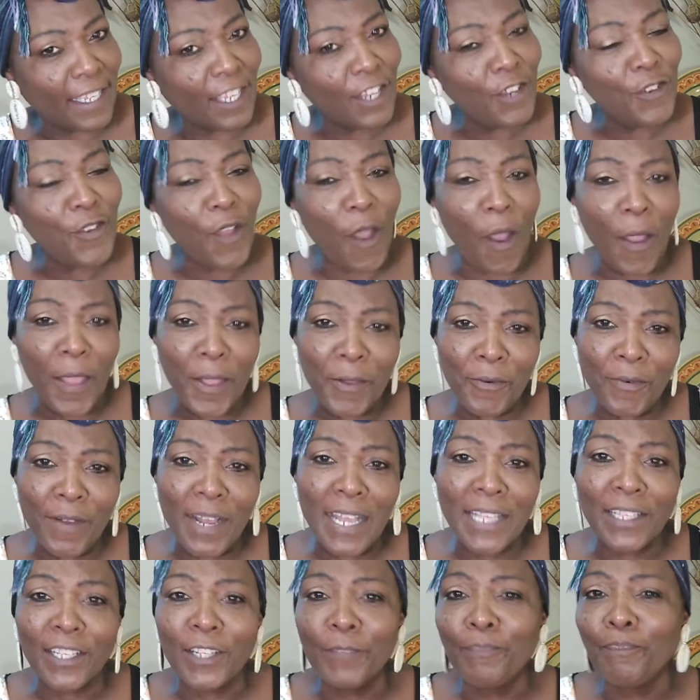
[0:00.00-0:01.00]
You know, it
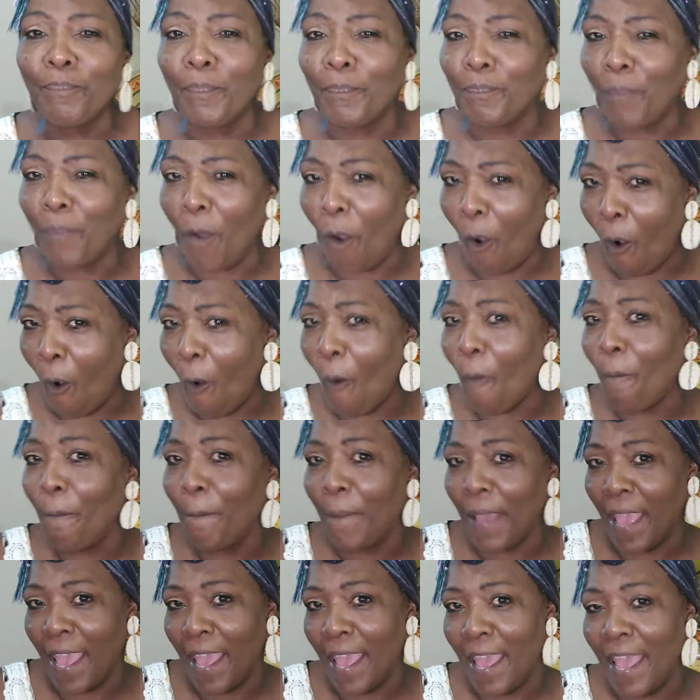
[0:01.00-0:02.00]
wasn't all
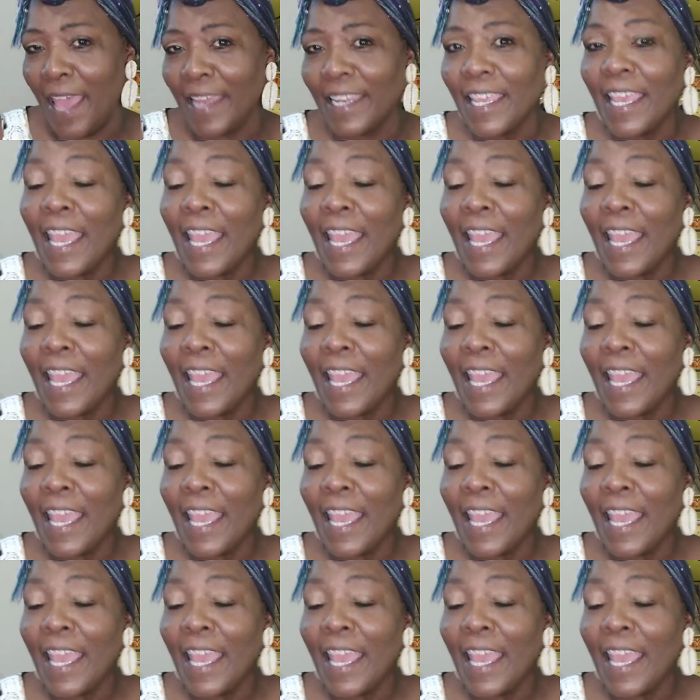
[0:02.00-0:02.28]
bad.